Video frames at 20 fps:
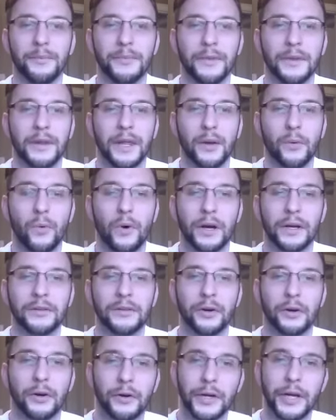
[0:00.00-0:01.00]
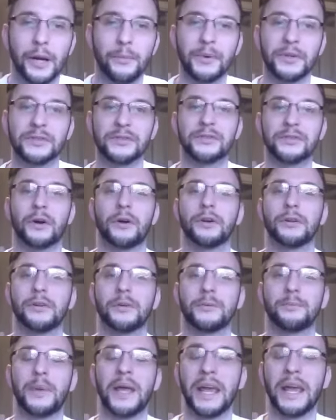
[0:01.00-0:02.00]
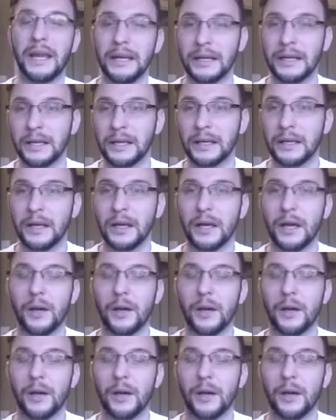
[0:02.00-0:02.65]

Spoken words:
they wanted to hurry up and start painting,